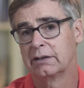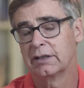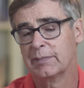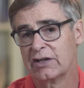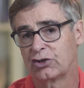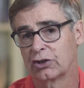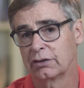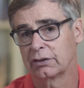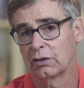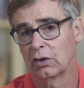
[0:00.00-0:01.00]

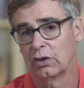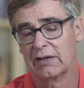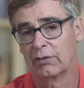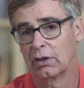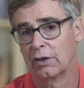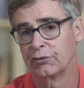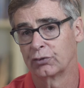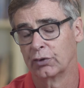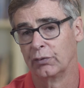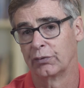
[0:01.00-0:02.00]
dimension or level of
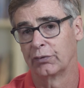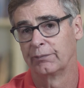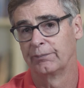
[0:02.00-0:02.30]
truth.